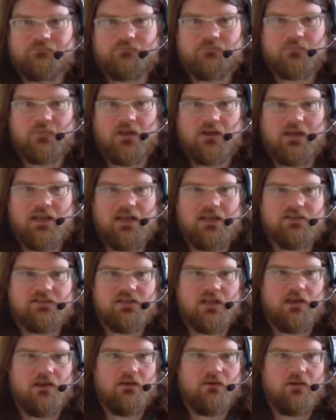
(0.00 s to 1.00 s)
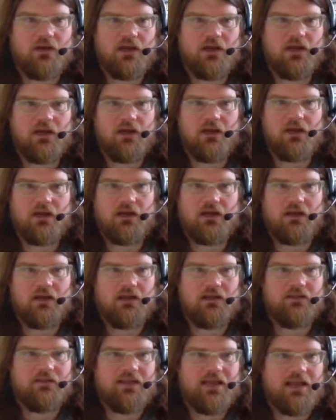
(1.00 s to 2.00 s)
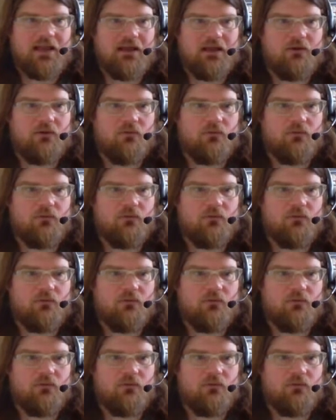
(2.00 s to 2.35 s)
Okay, so now